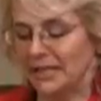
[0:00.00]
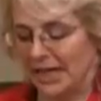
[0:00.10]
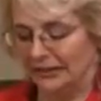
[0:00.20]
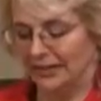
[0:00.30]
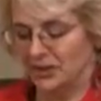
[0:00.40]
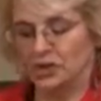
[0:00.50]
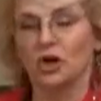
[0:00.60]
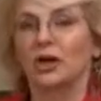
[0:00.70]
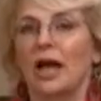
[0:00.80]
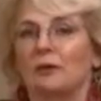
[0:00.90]
tonight, let's
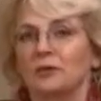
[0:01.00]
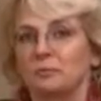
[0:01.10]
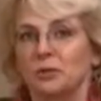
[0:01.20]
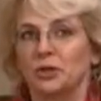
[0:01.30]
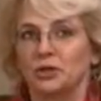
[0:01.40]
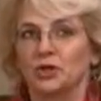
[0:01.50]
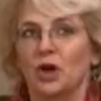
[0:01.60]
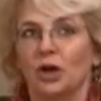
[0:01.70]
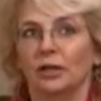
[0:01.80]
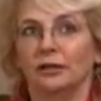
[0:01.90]
start out with Spirit is
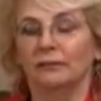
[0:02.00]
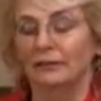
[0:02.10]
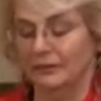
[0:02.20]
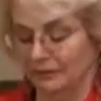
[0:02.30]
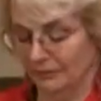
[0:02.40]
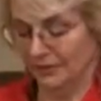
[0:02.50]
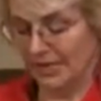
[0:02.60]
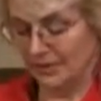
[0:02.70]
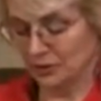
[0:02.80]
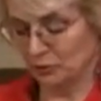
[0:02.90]
Calling,
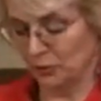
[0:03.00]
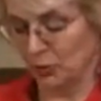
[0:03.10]
Answer